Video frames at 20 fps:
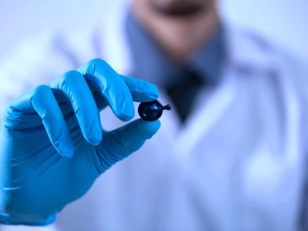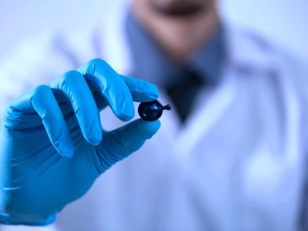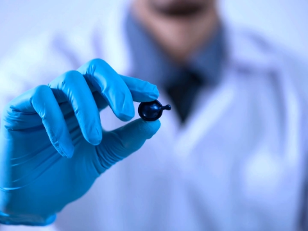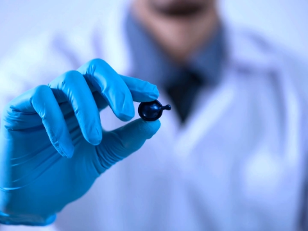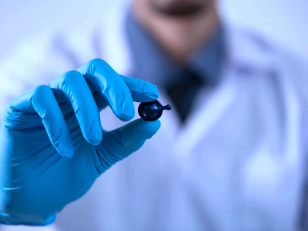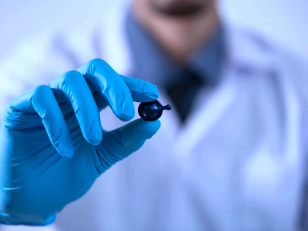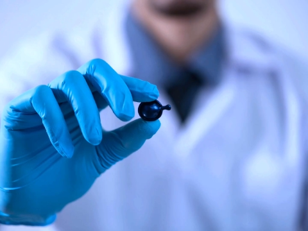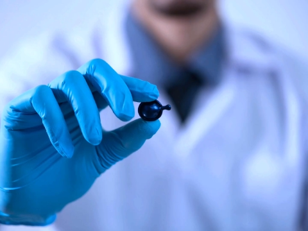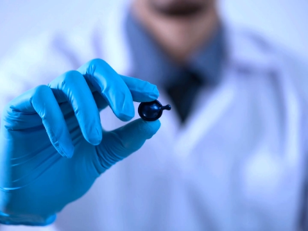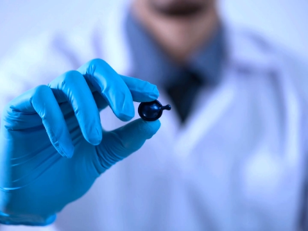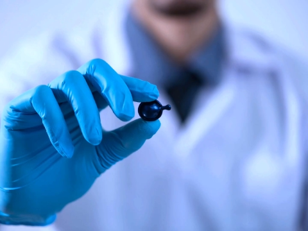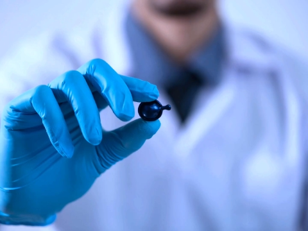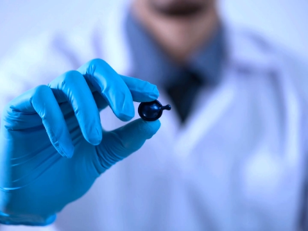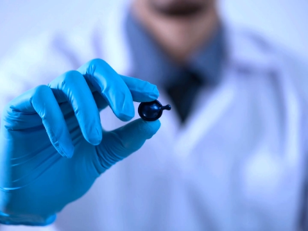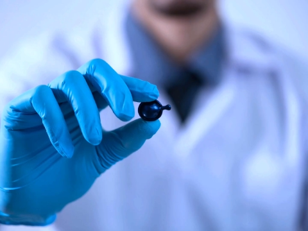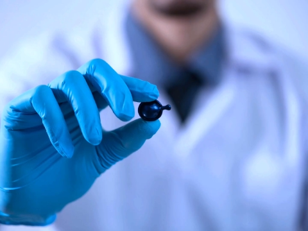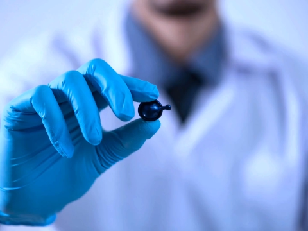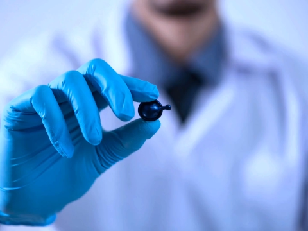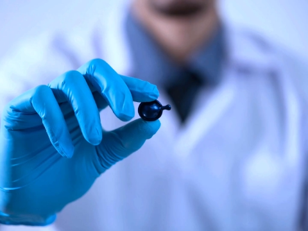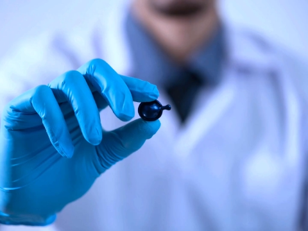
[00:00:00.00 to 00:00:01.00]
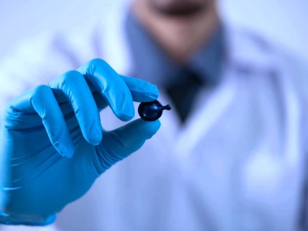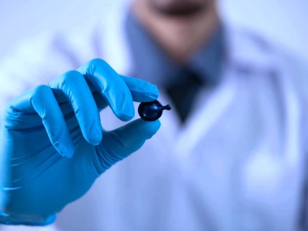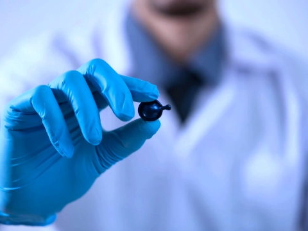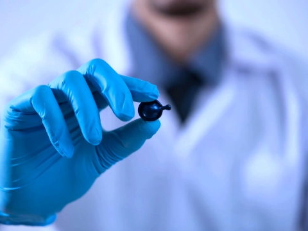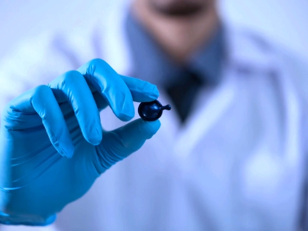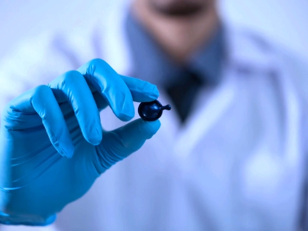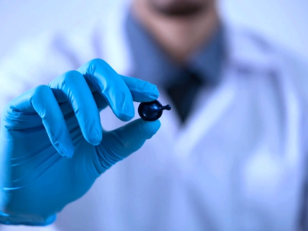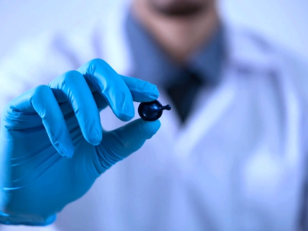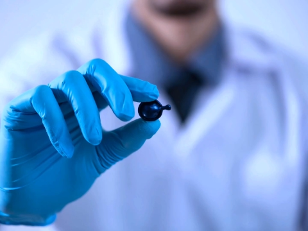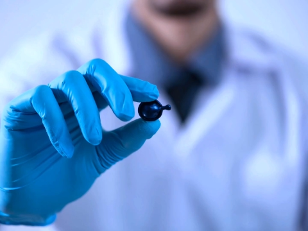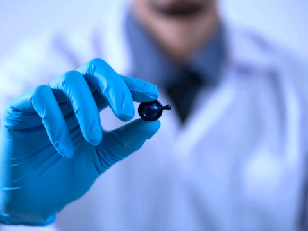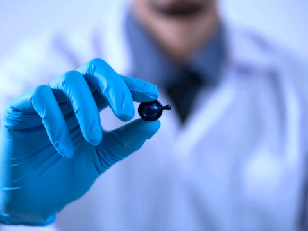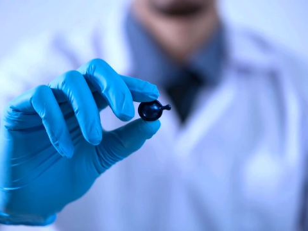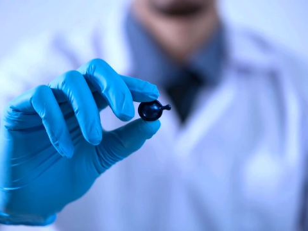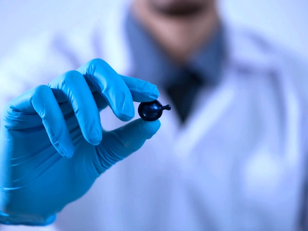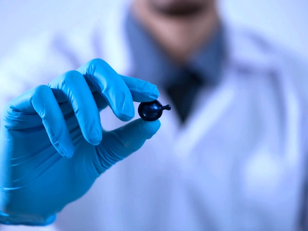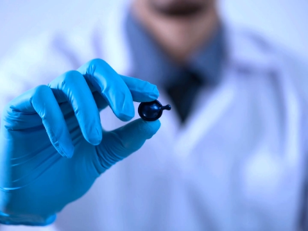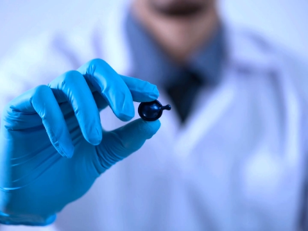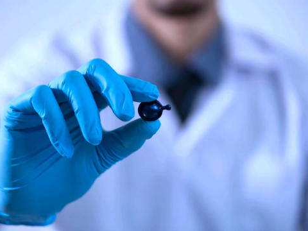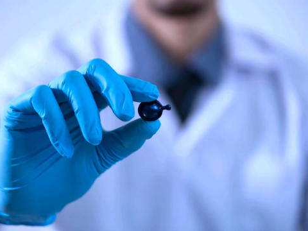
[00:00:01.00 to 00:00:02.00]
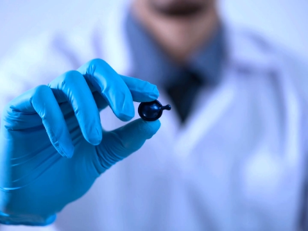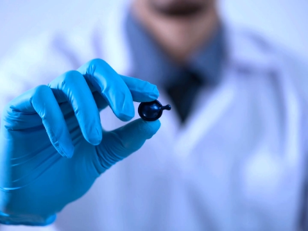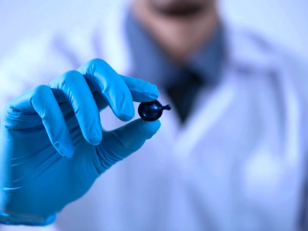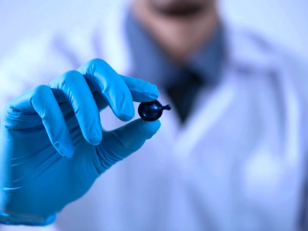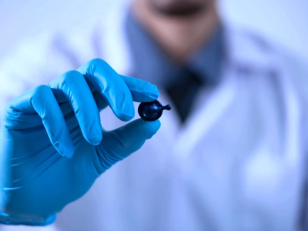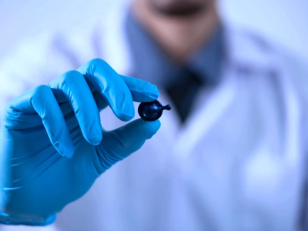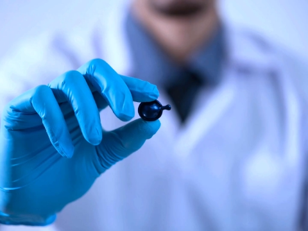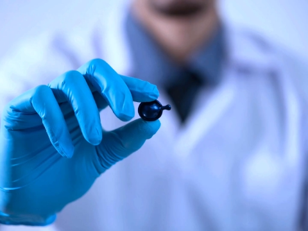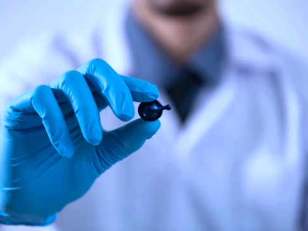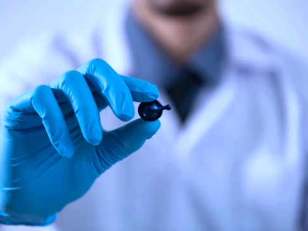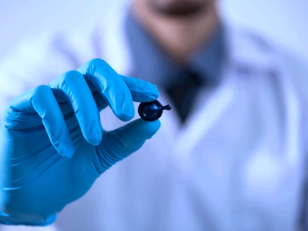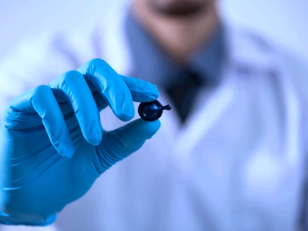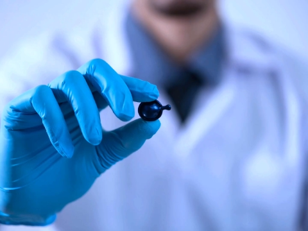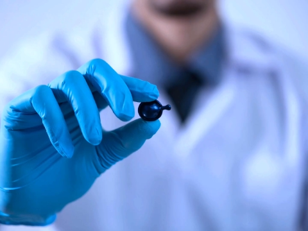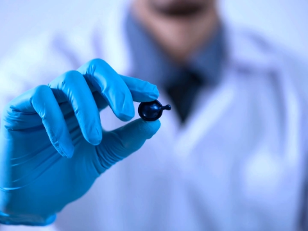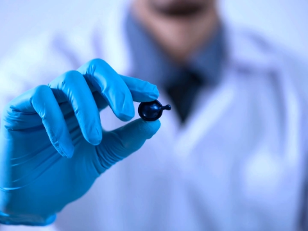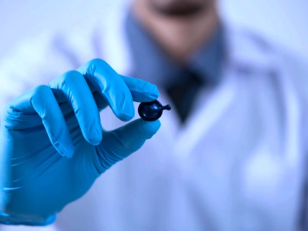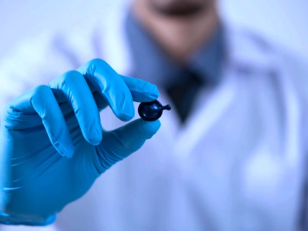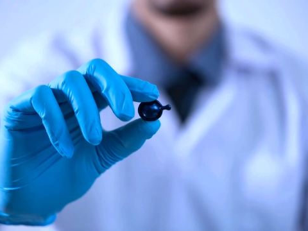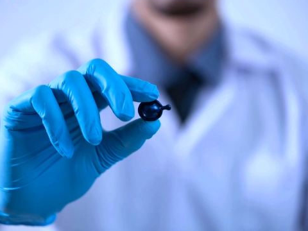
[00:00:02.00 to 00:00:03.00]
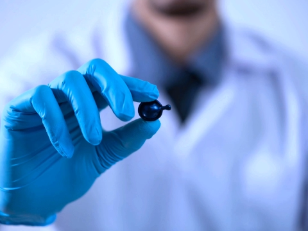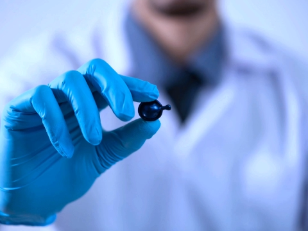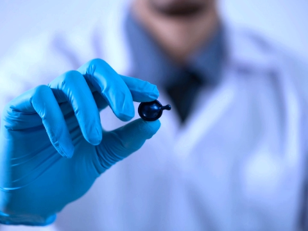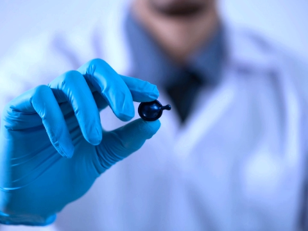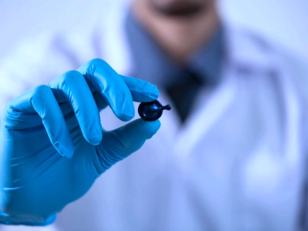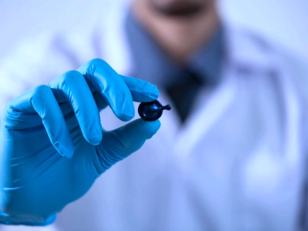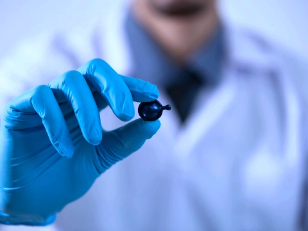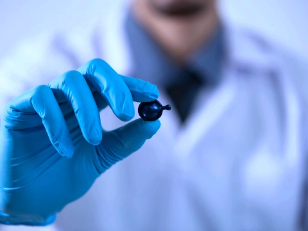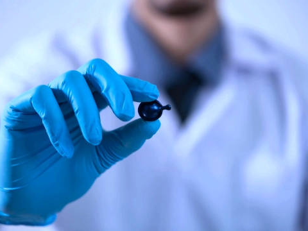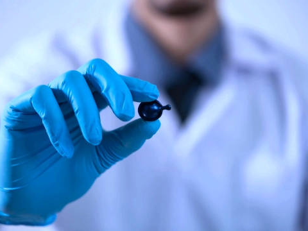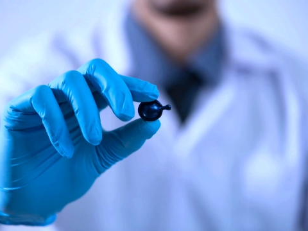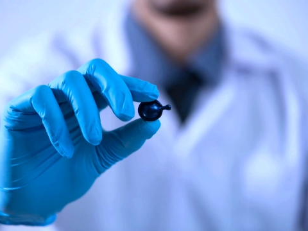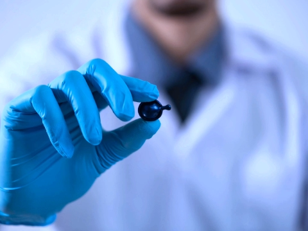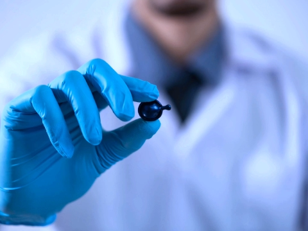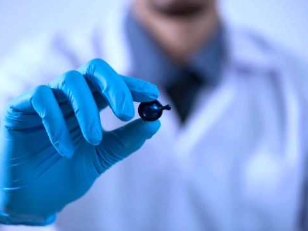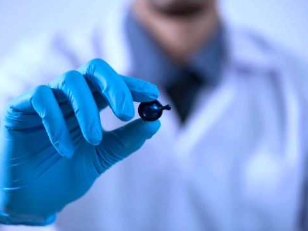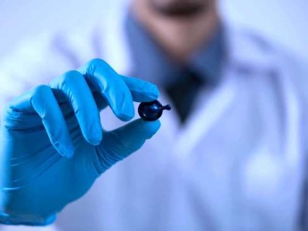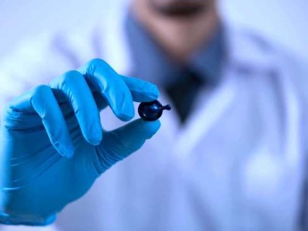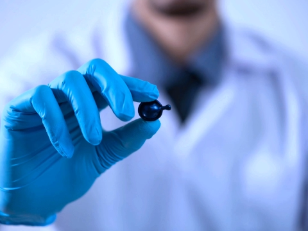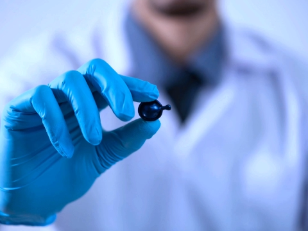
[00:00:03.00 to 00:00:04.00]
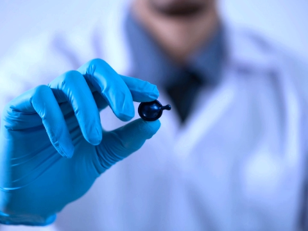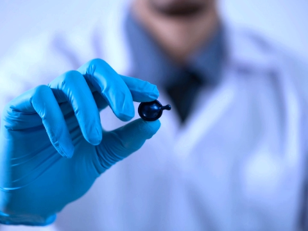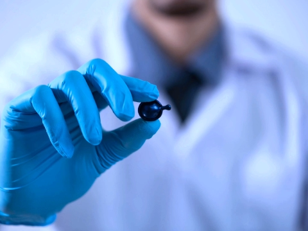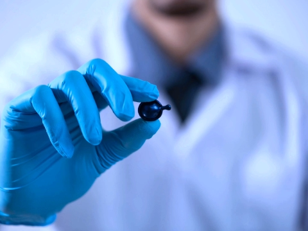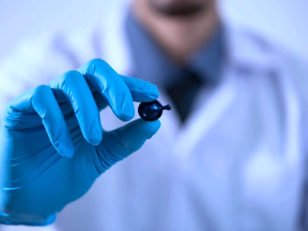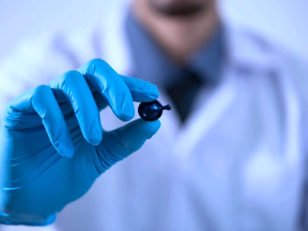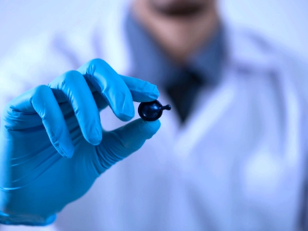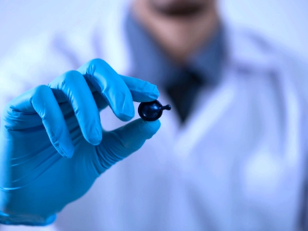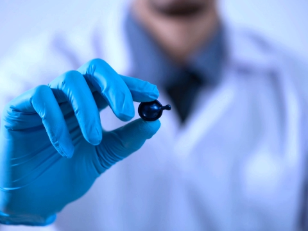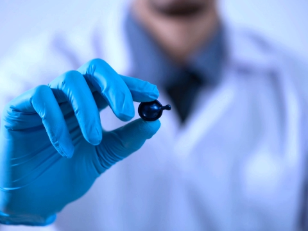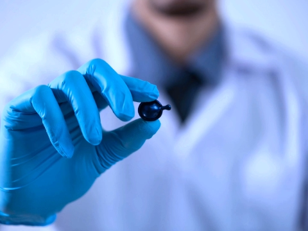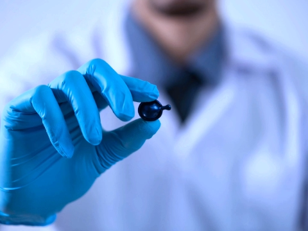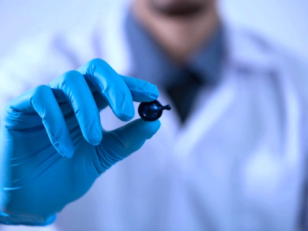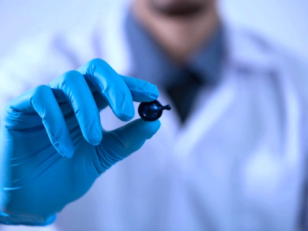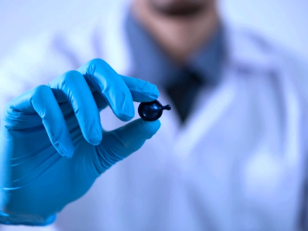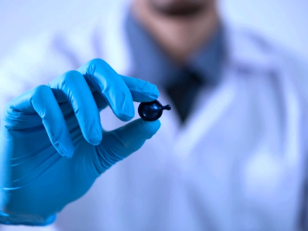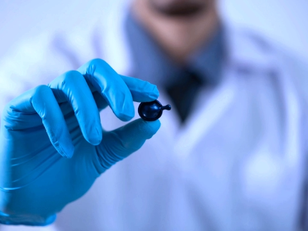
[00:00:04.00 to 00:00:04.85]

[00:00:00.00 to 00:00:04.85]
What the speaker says: Nobody's mouth can be seen.